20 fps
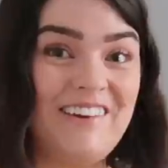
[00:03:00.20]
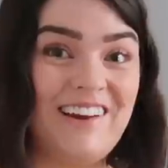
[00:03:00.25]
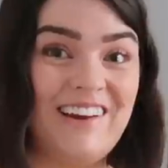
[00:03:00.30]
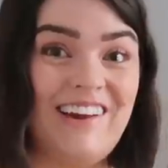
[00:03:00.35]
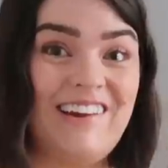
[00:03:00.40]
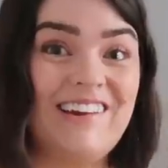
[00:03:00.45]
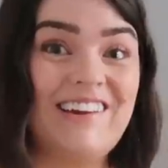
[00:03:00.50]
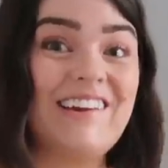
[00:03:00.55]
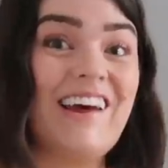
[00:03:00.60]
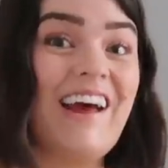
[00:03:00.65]
only
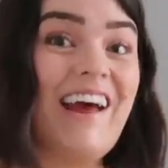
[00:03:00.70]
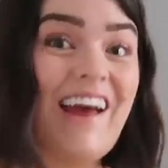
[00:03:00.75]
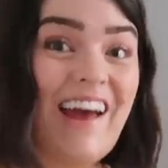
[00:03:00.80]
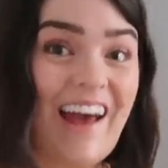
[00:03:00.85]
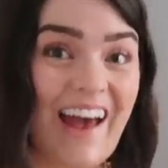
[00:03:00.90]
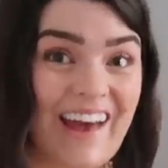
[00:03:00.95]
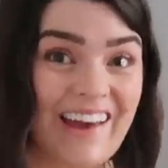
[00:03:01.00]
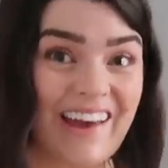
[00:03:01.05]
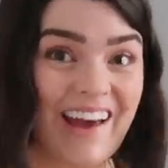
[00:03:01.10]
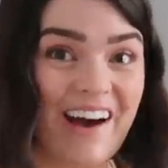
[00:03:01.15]
needed
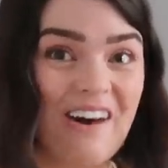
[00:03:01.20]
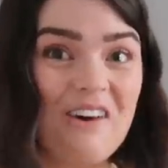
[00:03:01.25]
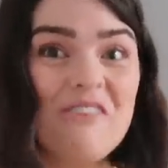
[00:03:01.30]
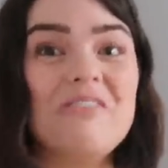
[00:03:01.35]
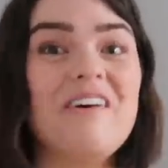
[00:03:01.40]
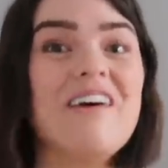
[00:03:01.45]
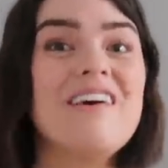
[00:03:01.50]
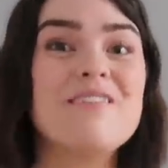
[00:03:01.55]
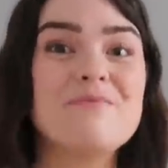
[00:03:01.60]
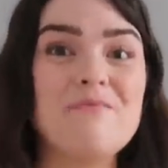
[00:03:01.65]
eight
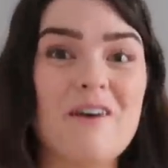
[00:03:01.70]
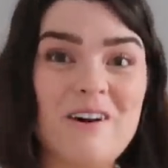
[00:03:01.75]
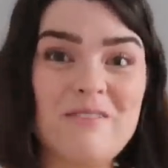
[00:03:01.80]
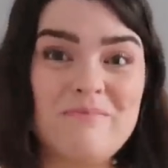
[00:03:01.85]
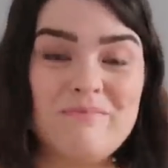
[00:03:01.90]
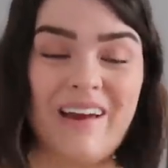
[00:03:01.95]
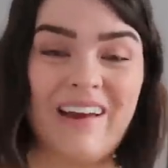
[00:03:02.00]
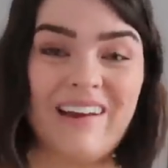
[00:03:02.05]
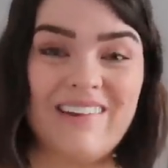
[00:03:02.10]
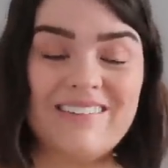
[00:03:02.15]
outfits, but
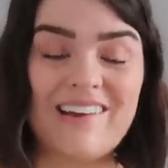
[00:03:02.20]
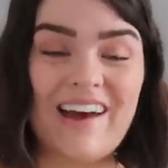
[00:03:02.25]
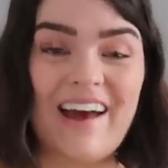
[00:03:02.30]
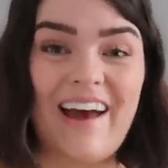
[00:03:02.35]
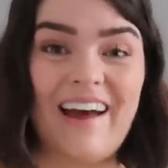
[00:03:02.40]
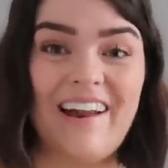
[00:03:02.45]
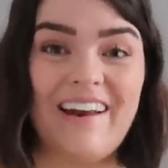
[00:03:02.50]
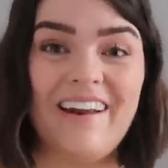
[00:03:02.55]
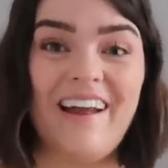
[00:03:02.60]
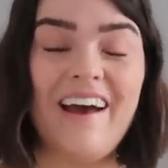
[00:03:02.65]
I've made
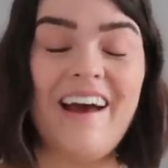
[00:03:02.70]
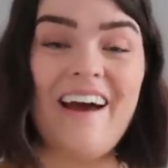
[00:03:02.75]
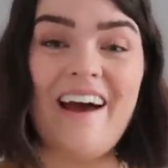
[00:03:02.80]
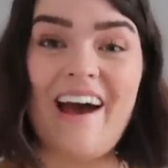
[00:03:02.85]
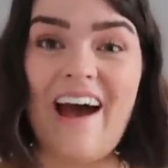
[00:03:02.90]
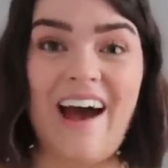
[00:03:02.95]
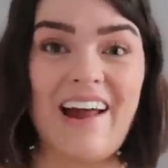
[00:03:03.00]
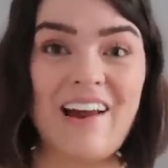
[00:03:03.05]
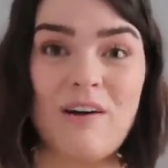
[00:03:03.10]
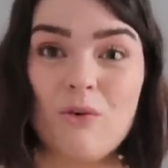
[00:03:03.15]
10
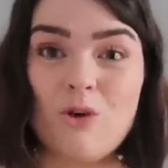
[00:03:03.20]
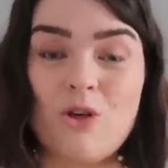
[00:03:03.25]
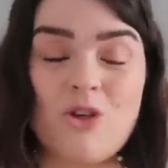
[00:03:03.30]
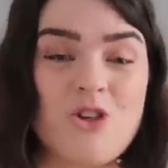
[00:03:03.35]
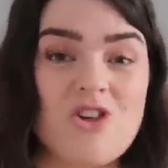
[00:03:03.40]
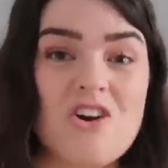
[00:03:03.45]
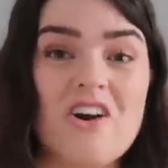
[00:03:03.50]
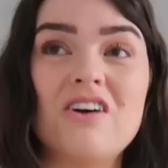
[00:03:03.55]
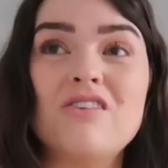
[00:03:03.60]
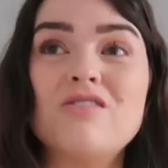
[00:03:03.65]
and it was
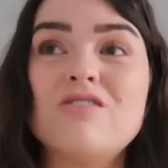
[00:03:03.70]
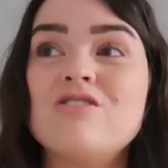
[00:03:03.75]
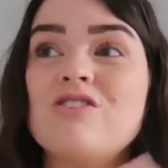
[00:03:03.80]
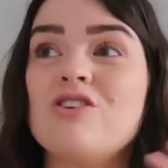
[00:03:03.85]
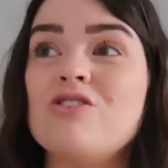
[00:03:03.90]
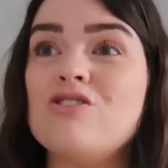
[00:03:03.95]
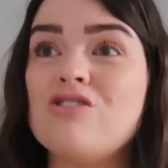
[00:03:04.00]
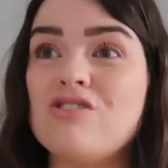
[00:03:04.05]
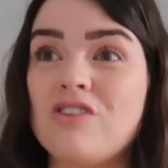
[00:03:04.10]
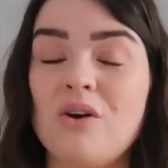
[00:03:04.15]

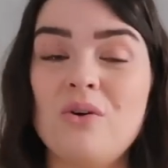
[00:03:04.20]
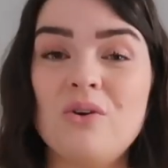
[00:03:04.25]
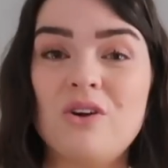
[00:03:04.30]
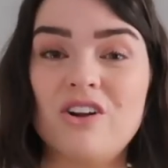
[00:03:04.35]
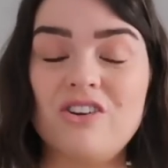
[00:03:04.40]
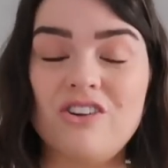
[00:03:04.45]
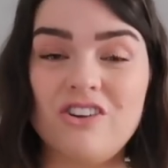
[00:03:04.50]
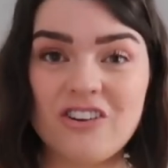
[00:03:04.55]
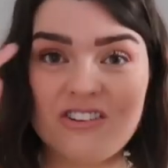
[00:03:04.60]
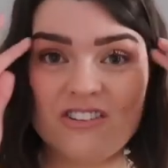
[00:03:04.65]
just so
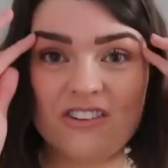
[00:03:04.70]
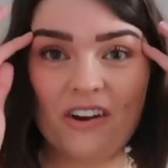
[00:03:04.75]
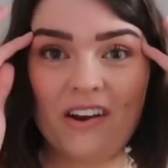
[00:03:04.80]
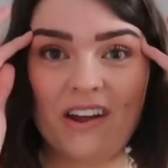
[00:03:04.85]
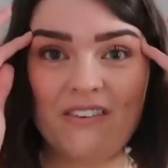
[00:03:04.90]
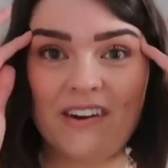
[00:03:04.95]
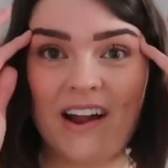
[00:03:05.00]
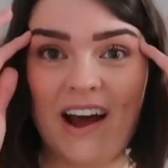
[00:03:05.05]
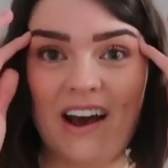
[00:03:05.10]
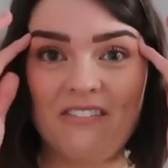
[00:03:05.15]
good. You just don't
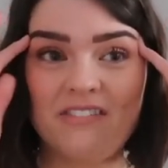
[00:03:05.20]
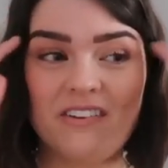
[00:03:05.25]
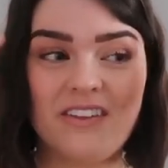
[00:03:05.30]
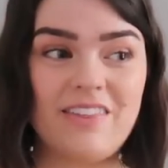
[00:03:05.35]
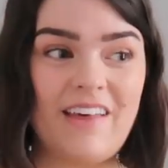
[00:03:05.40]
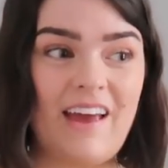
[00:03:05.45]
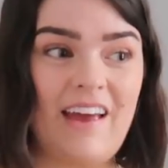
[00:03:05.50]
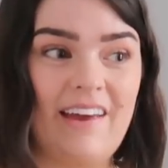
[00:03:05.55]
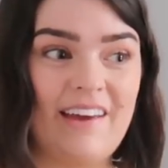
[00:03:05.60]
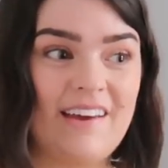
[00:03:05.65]
even have to
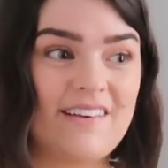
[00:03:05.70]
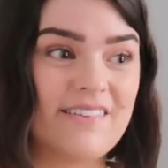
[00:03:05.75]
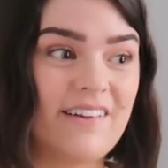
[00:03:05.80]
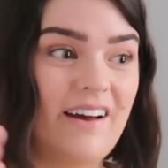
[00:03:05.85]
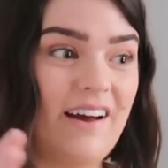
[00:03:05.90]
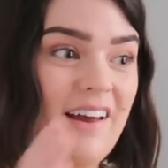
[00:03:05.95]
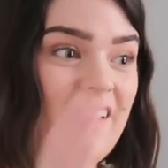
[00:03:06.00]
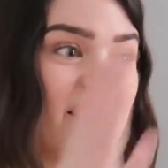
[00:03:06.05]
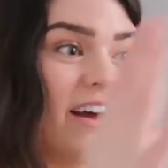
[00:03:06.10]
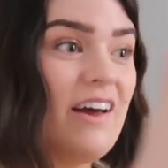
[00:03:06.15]
think. It's
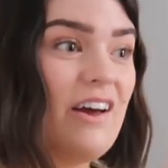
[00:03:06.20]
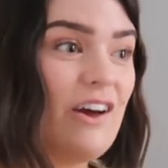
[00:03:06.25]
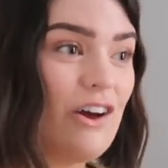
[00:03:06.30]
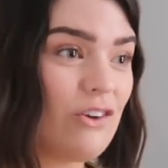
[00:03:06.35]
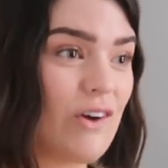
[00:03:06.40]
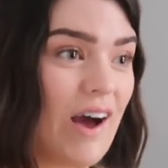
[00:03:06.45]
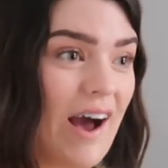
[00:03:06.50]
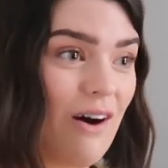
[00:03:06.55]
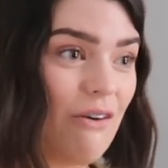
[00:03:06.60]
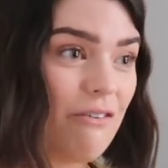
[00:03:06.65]
like
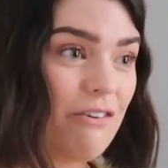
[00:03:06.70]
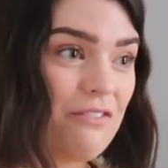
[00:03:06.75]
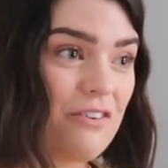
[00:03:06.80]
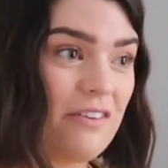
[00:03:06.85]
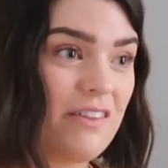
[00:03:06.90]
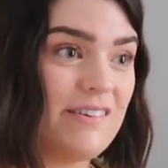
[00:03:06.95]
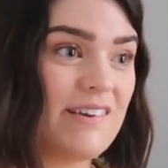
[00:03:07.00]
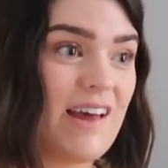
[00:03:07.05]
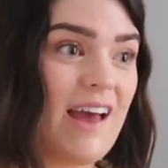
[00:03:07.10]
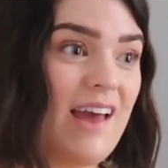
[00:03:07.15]
your outfit
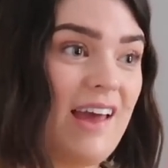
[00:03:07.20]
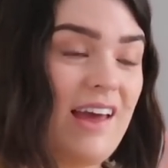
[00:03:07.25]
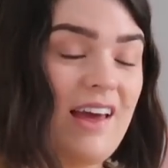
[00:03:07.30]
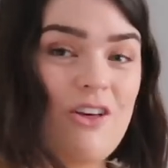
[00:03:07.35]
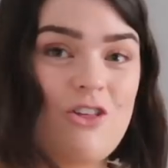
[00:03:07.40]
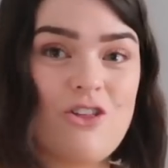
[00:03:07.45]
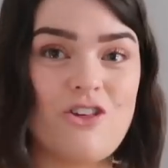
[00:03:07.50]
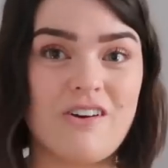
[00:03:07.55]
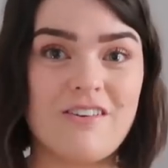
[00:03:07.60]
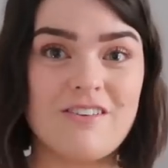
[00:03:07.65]
for the day
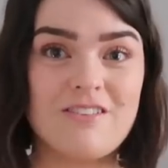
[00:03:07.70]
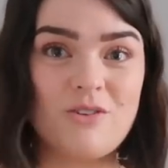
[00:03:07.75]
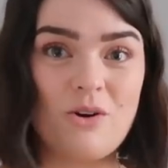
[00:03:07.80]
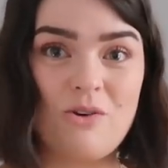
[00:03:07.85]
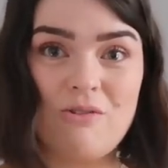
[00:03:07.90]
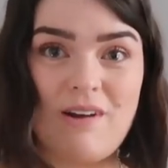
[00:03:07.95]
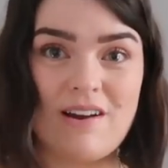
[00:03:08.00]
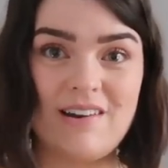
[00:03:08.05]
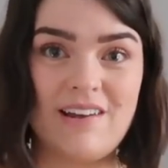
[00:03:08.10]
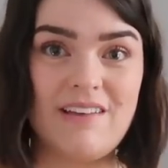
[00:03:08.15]
is just
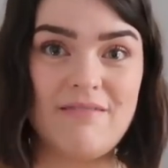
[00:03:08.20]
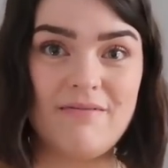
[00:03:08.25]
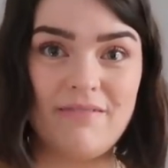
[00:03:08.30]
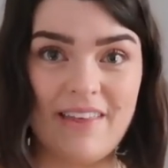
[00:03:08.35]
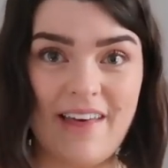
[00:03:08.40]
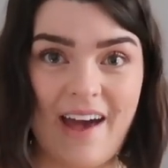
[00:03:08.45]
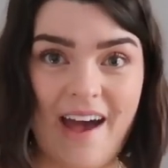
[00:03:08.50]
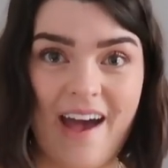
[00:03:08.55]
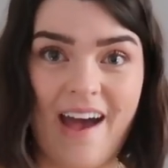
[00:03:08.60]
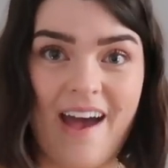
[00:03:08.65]
already
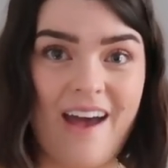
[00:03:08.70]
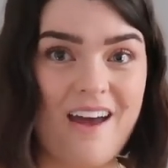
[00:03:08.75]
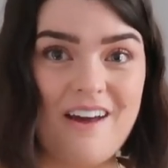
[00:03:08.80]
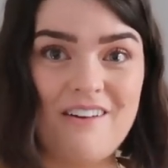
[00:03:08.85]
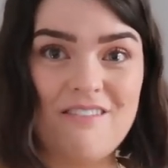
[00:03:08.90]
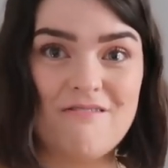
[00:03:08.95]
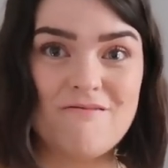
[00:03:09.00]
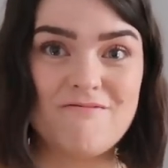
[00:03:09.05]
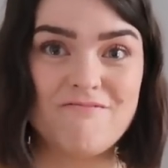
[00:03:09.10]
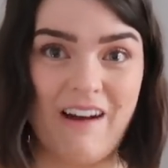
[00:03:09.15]
there
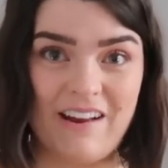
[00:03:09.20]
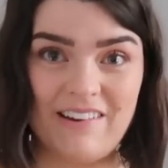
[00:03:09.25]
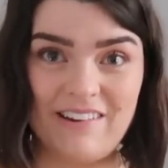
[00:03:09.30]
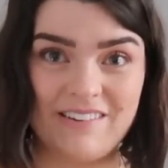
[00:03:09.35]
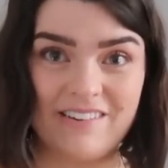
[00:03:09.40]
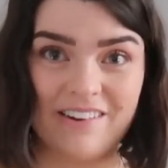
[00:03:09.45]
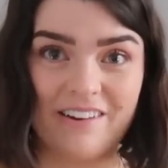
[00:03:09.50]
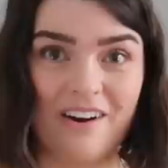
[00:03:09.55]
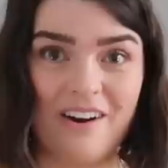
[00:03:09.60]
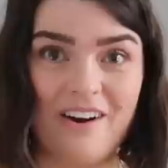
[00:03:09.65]
and ready
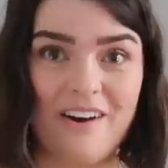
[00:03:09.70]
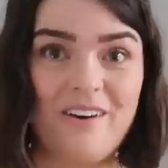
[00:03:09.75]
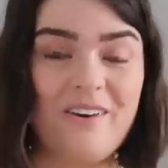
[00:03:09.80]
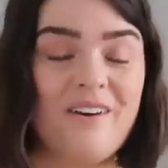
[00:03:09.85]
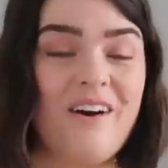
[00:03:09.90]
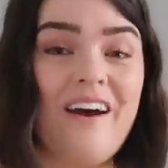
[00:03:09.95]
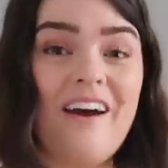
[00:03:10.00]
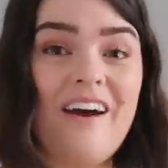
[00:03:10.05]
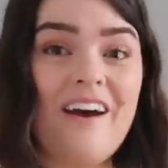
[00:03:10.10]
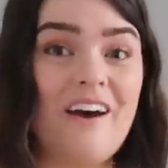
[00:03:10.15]
to go.